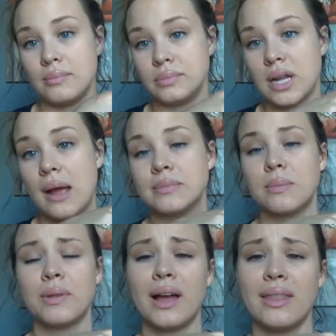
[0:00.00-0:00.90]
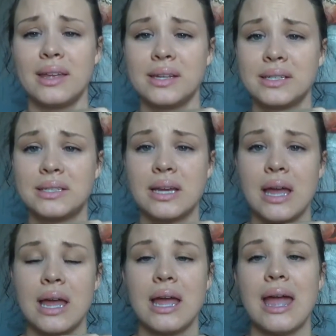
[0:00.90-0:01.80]
times apply this.
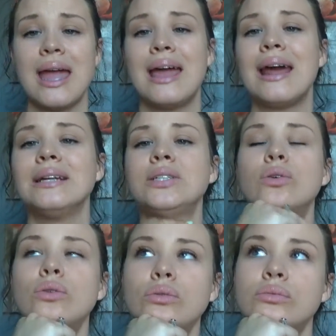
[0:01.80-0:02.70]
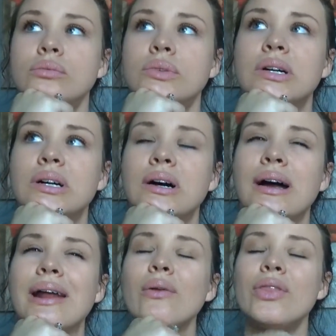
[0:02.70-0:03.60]
And I don't
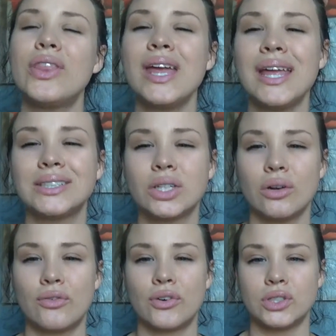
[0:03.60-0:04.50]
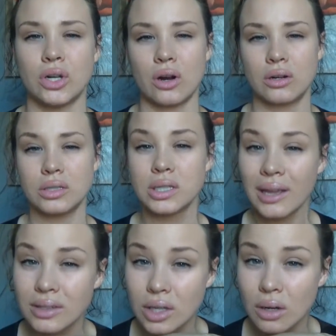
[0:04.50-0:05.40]
think it's good for darker
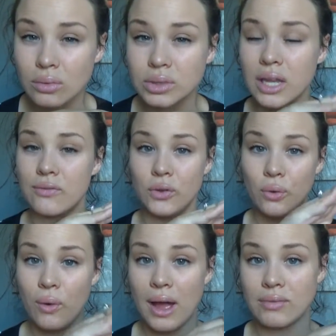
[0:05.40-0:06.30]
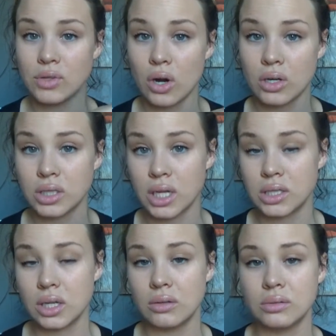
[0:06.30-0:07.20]
skin tones. If you have darker
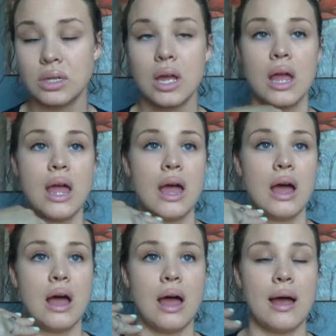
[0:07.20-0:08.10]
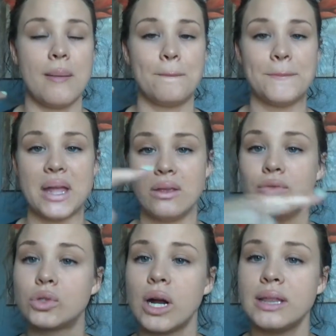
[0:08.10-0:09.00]
skin tone and
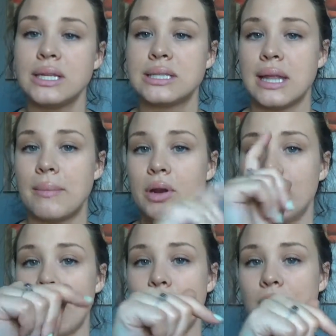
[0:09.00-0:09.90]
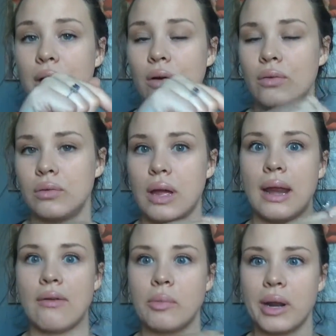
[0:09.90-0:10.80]
you've tried this, let me know down below
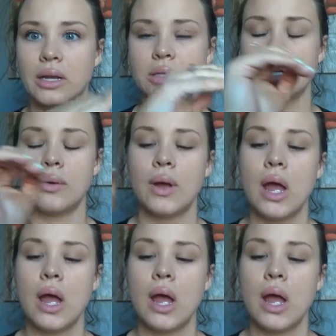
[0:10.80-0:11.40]
and everybody else know.